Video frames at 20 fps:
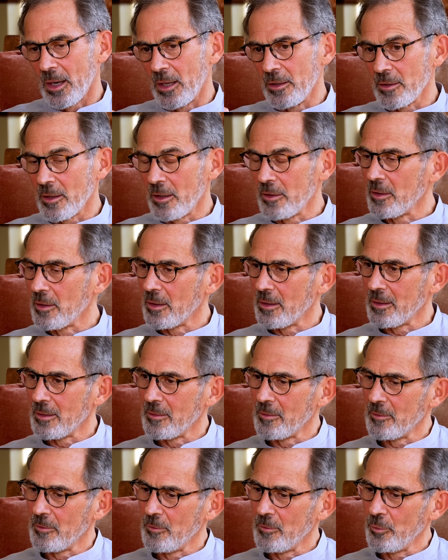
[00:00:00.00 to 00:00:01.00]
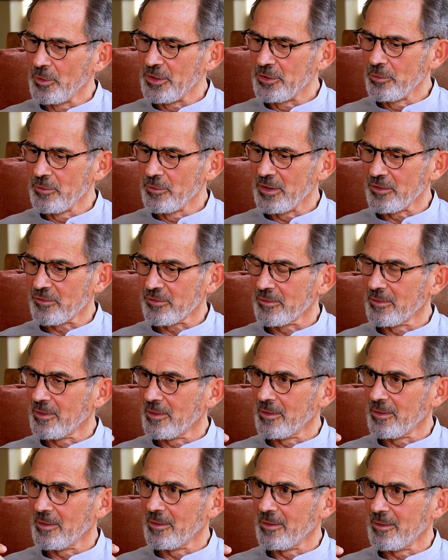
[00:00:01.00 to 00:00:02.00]
and we do this
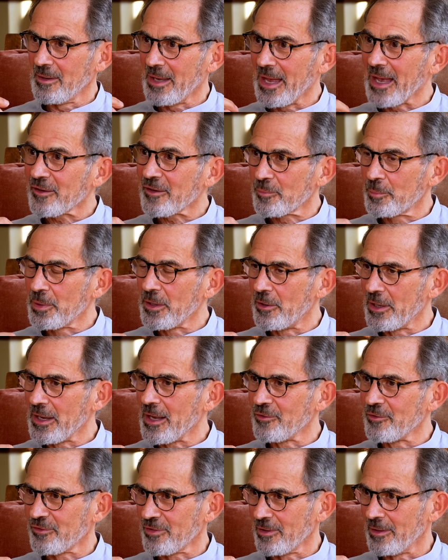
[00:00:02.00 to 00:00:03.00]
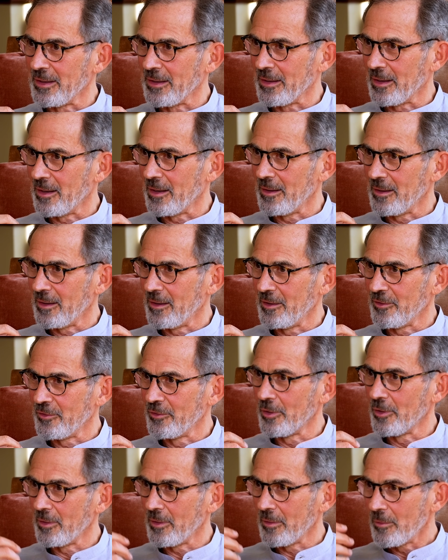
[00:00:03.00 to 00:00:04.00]
experientially.
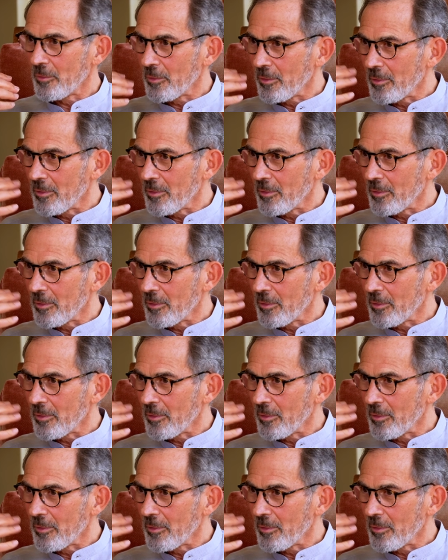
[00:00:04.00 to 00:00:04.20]
It's not,